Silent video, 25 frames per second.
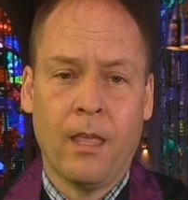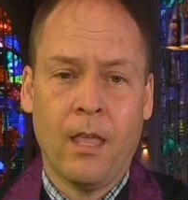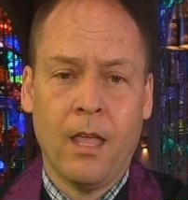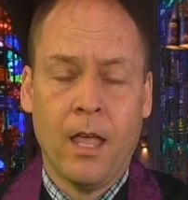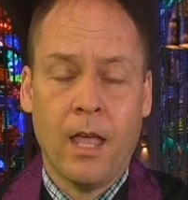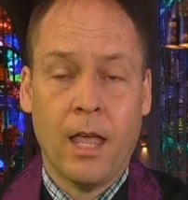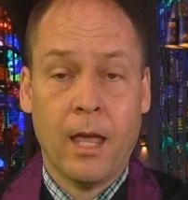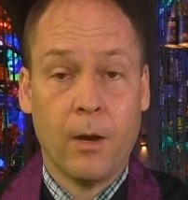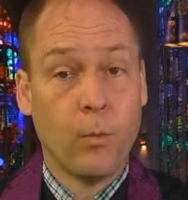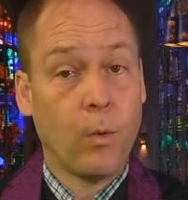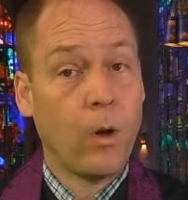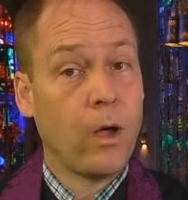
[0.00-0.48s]

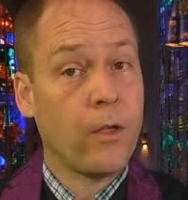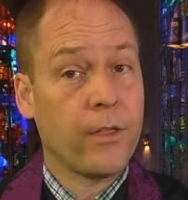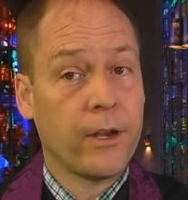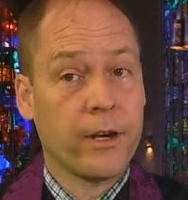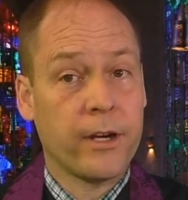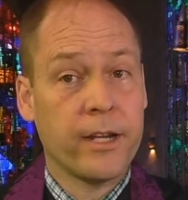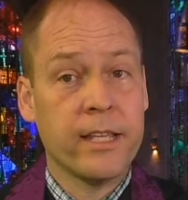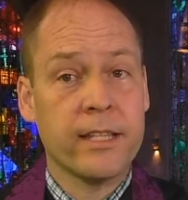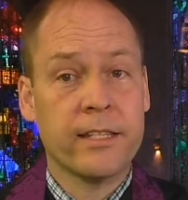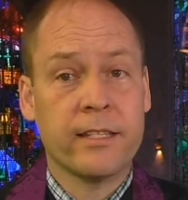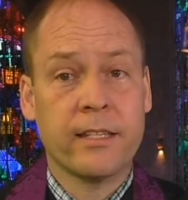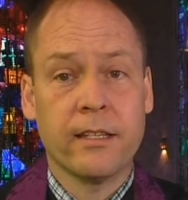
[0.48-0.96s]
And while there
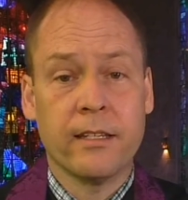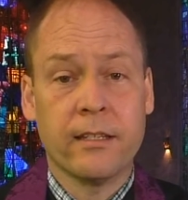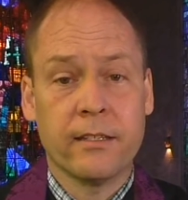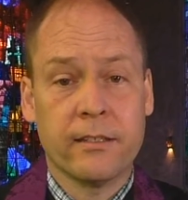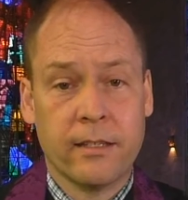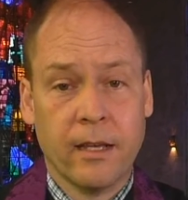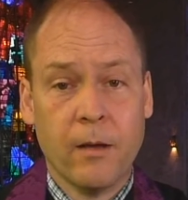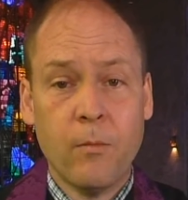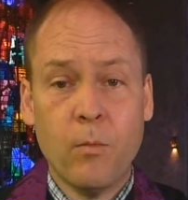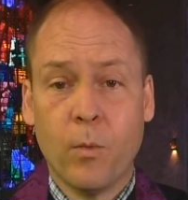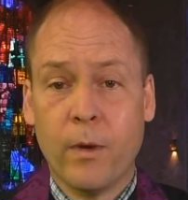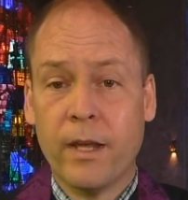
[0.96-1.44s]
is
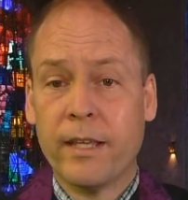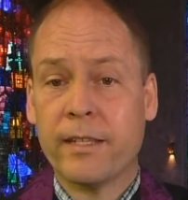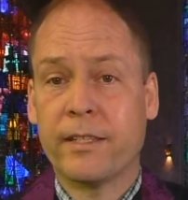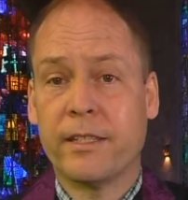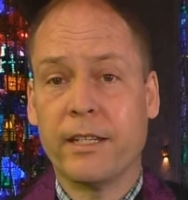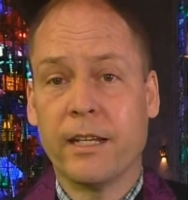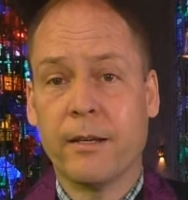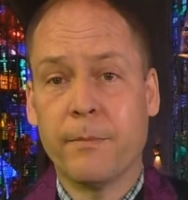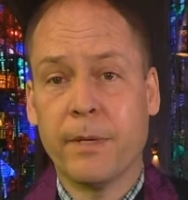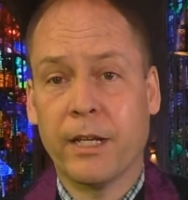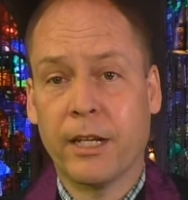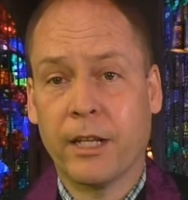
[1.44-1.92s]
some
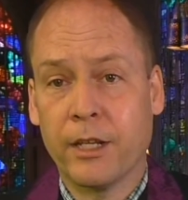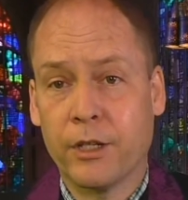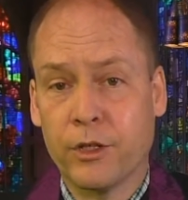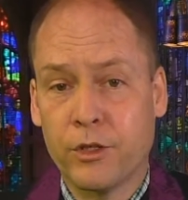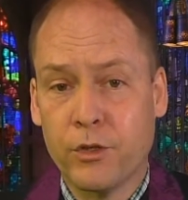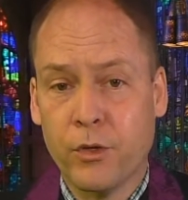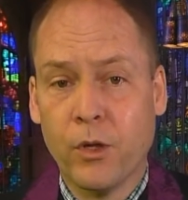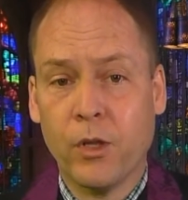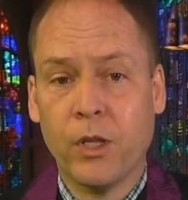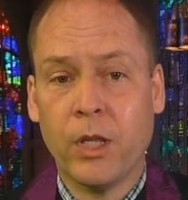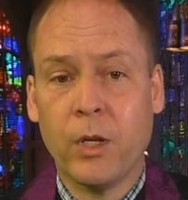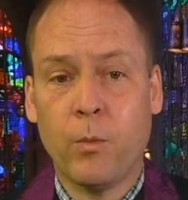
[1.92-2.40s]
wisdom in
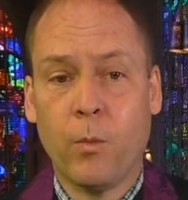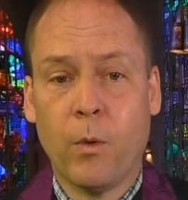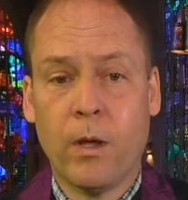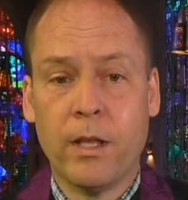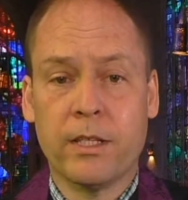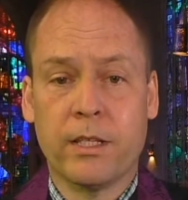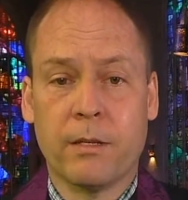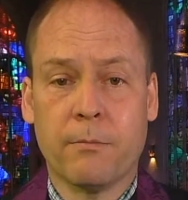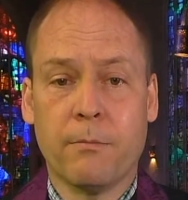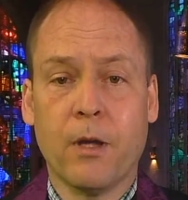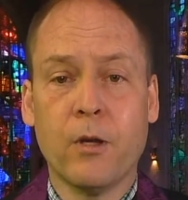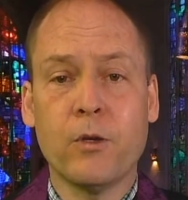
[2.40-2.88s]
controlling
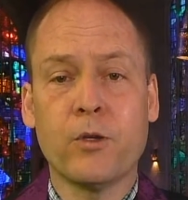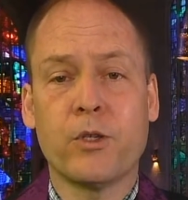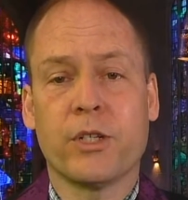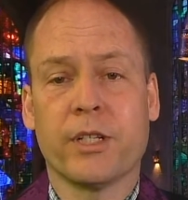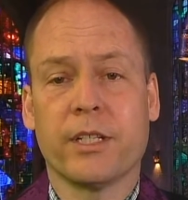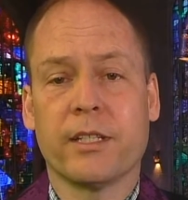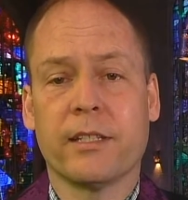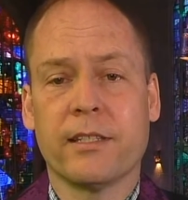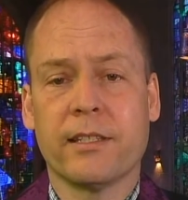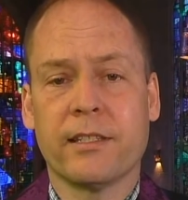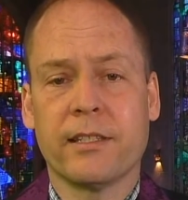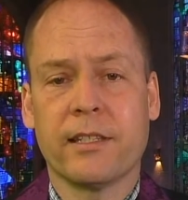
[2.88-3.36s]
one's
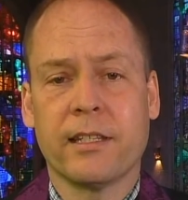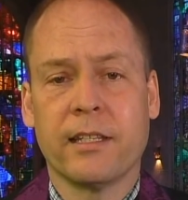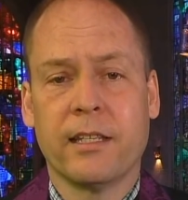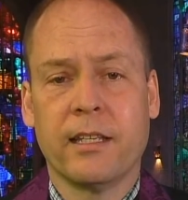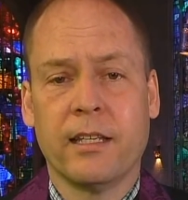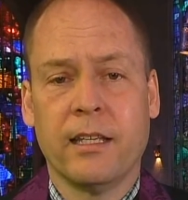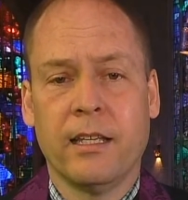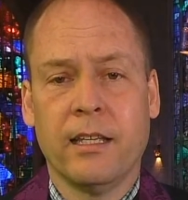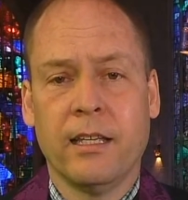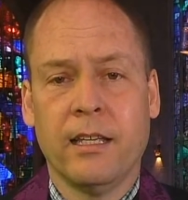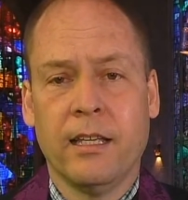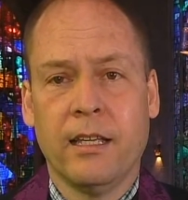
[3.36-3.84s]
emotions,
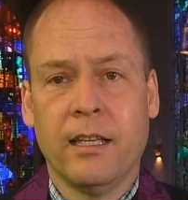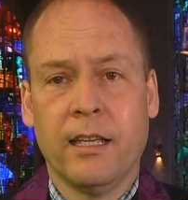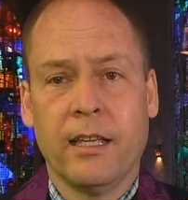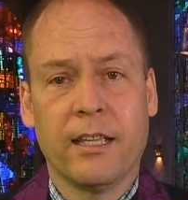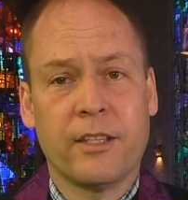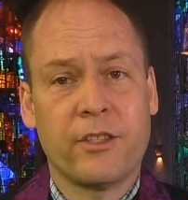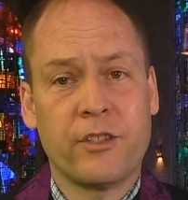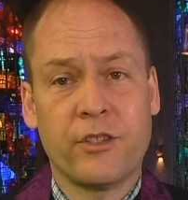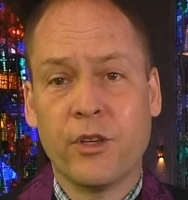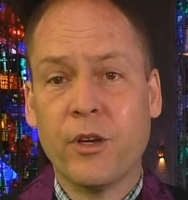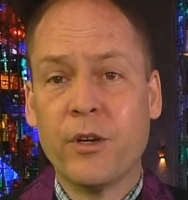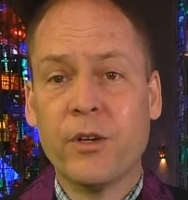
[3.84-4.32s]

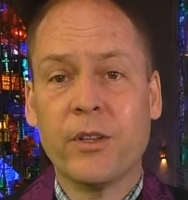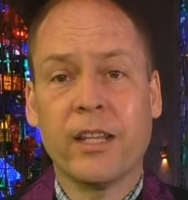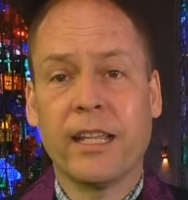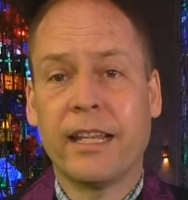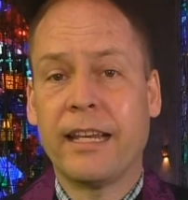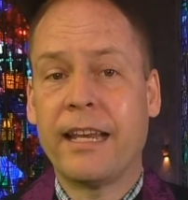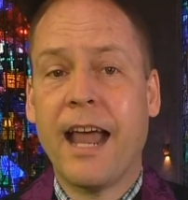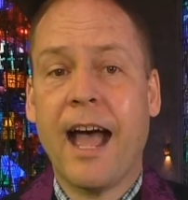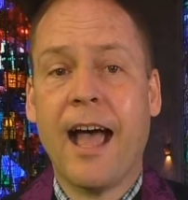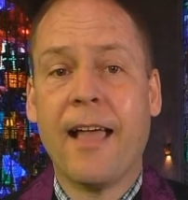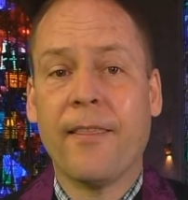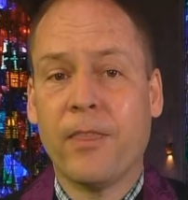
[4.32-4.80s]
it's certainly
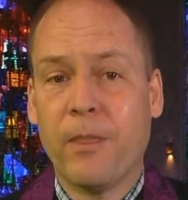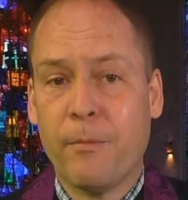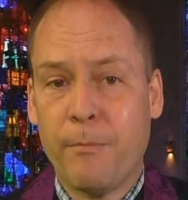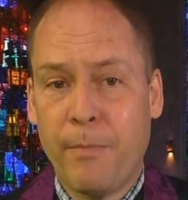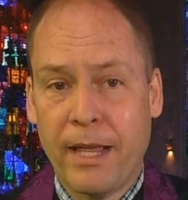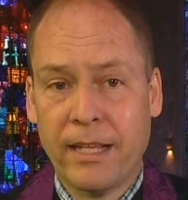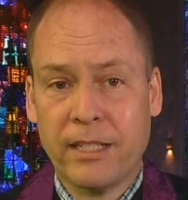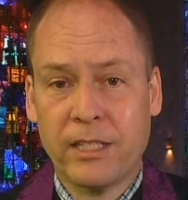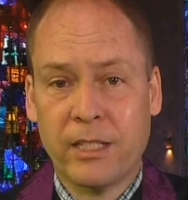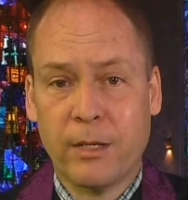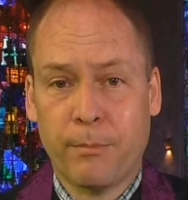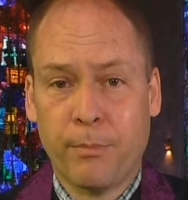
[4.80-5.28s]
not the
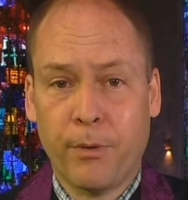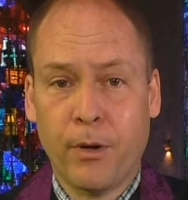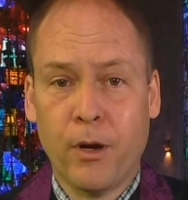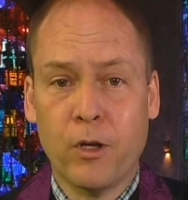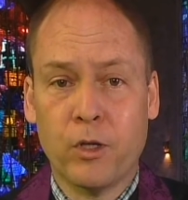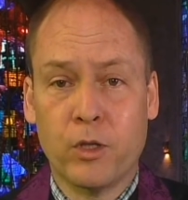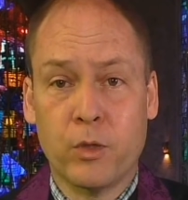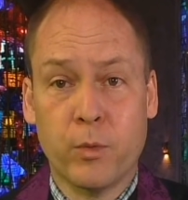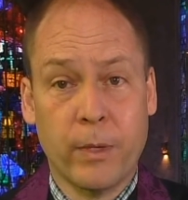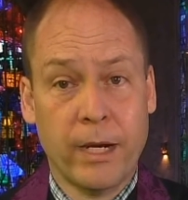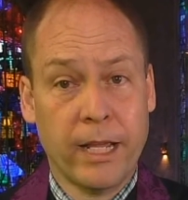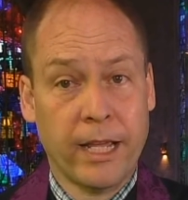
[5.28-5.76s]
best
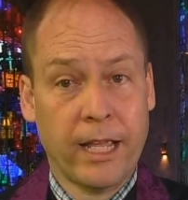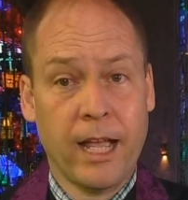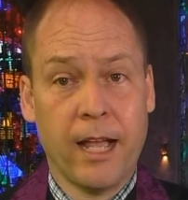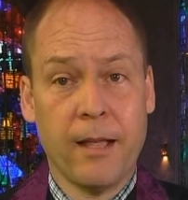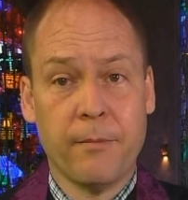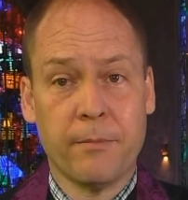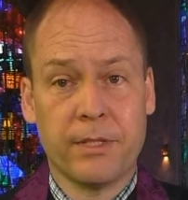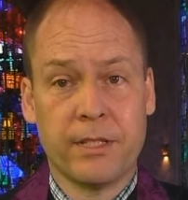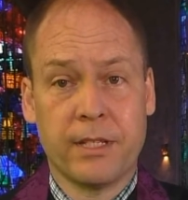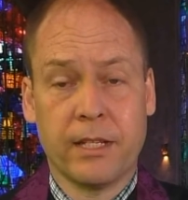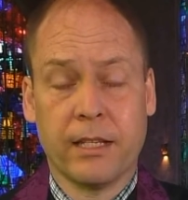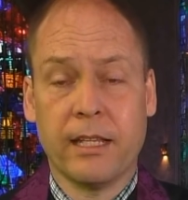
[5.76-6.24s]
approach when it
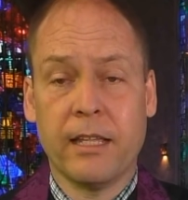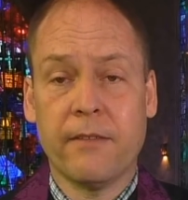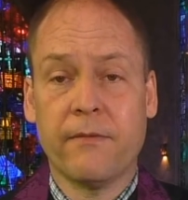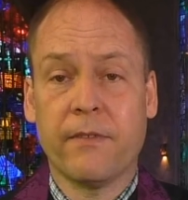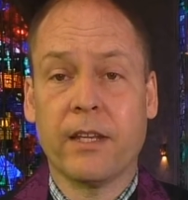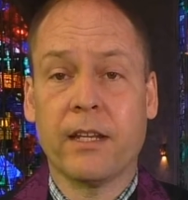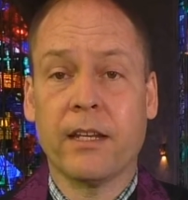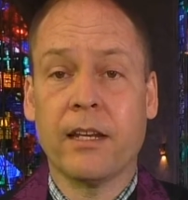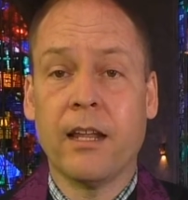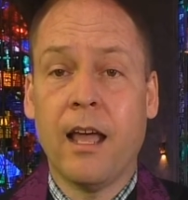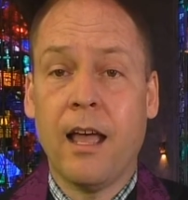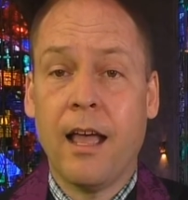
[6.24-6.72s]
comes to
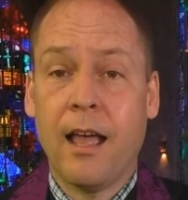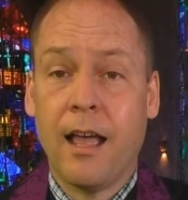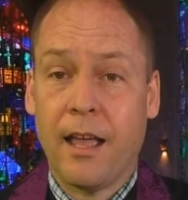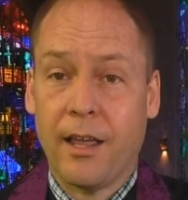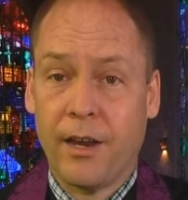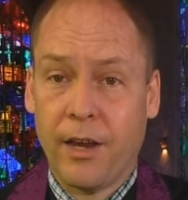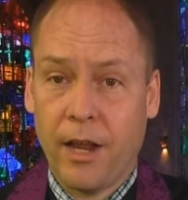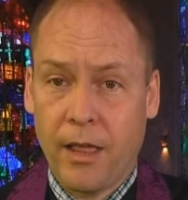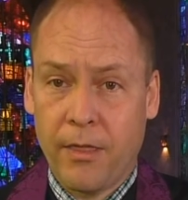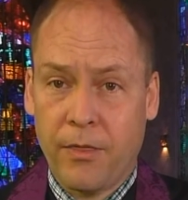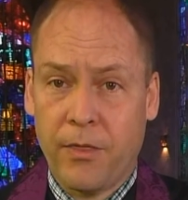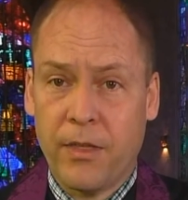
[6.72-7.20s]
living an
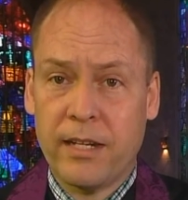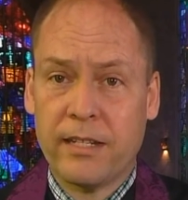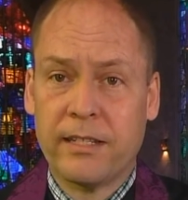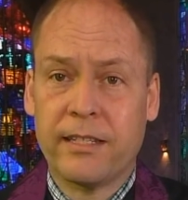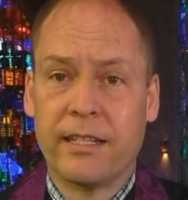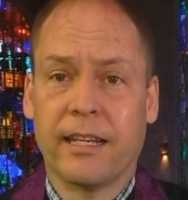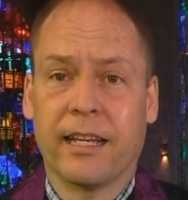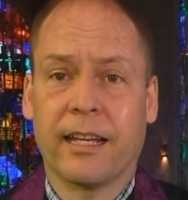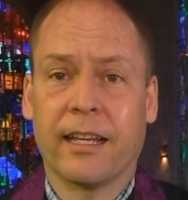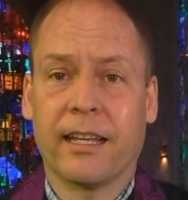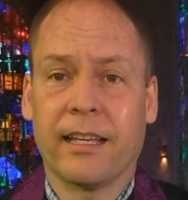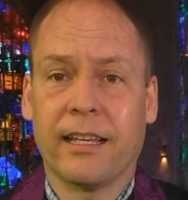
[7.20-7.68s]

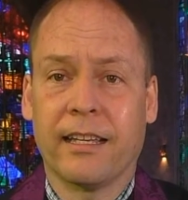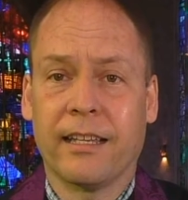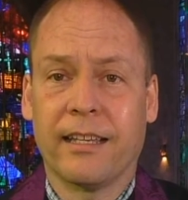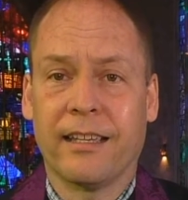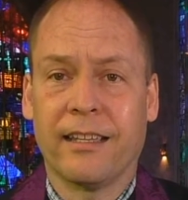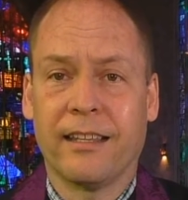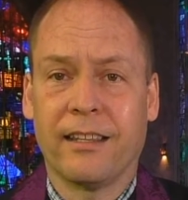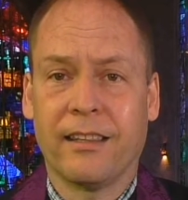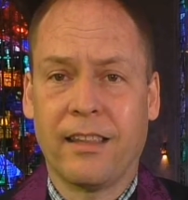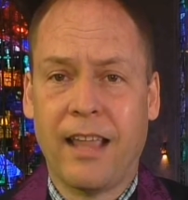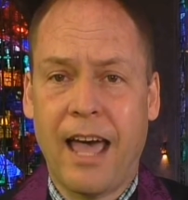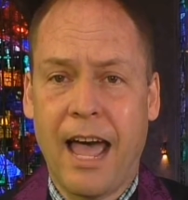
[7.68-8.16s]
authentic
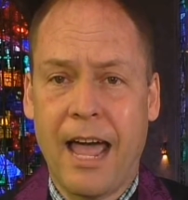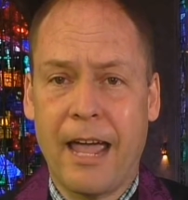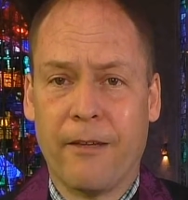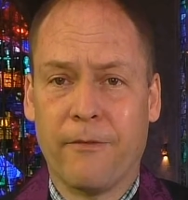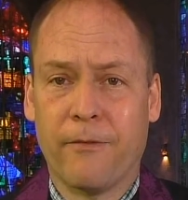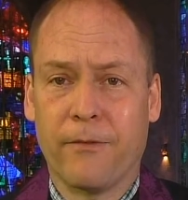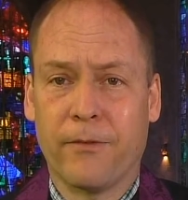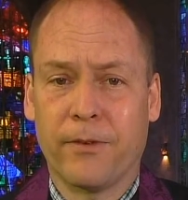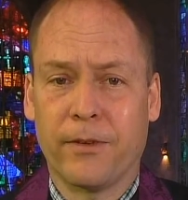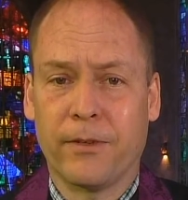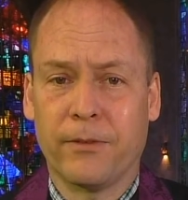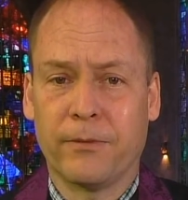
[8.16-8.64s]

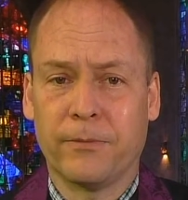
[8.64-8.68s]
life.